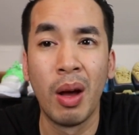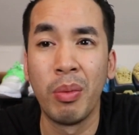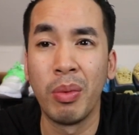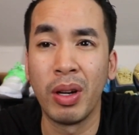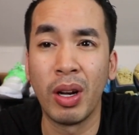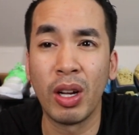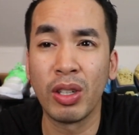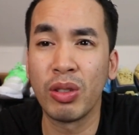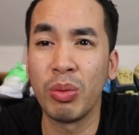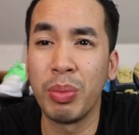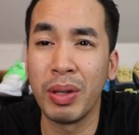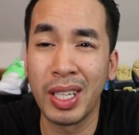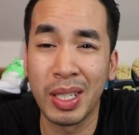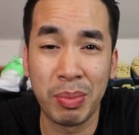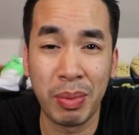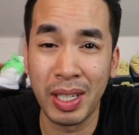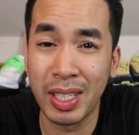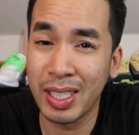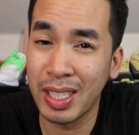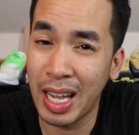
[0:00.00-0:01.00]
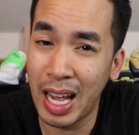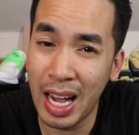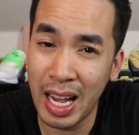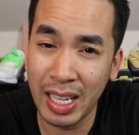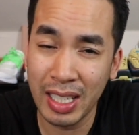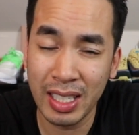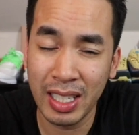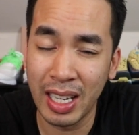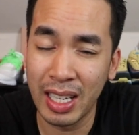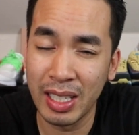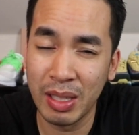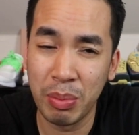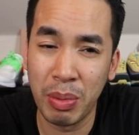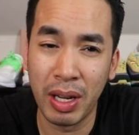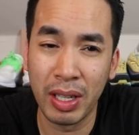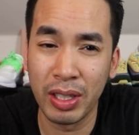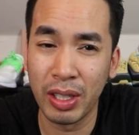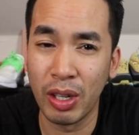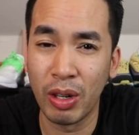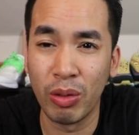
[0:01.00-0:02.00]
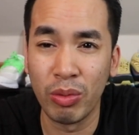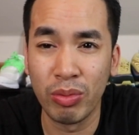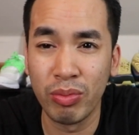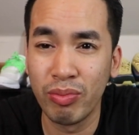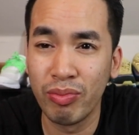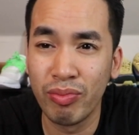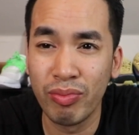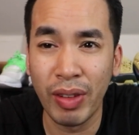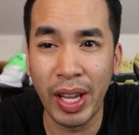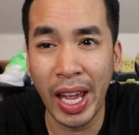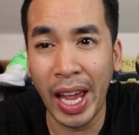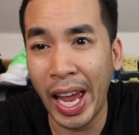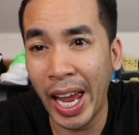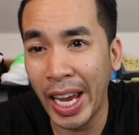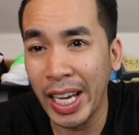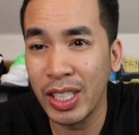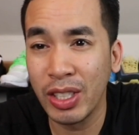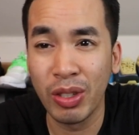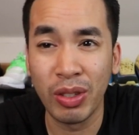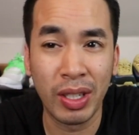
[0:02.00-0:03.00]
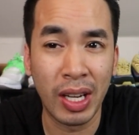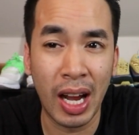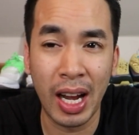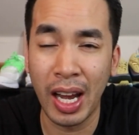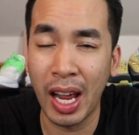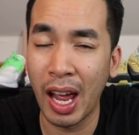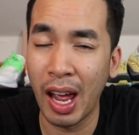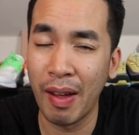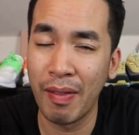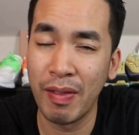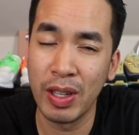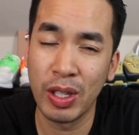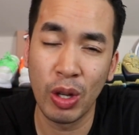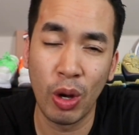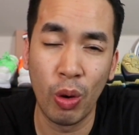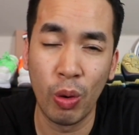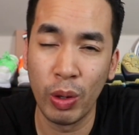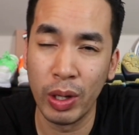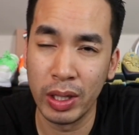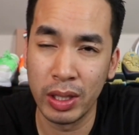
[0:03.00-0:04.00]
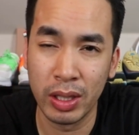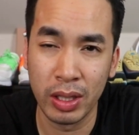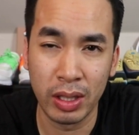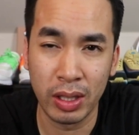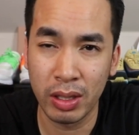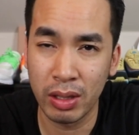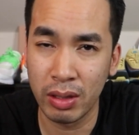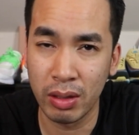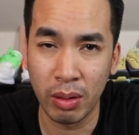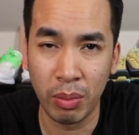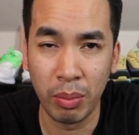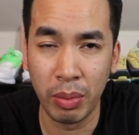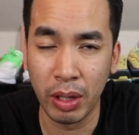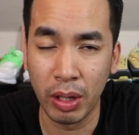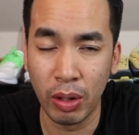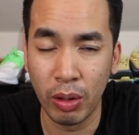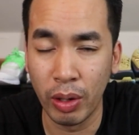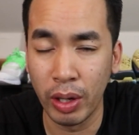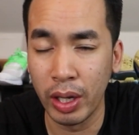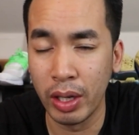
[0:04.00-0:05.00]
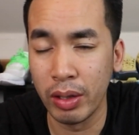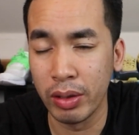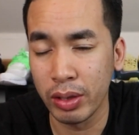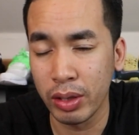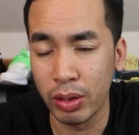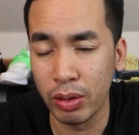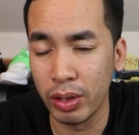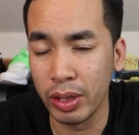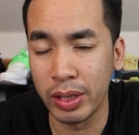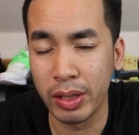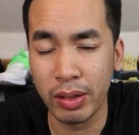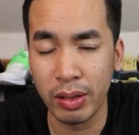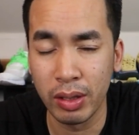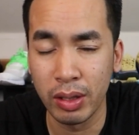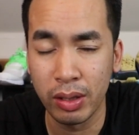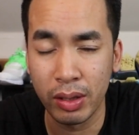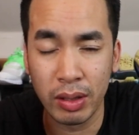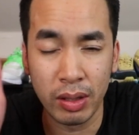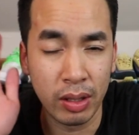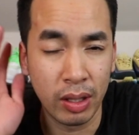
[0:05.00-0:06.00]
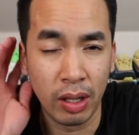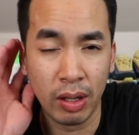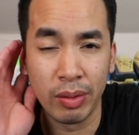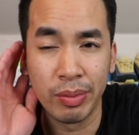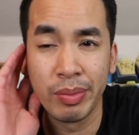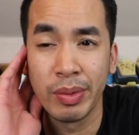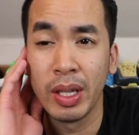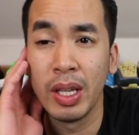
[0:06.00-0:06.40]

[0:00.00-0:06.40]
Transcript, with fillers: But also because my size, size about, you know, eight to nine and a half is always just a big old L. So it's, it you know,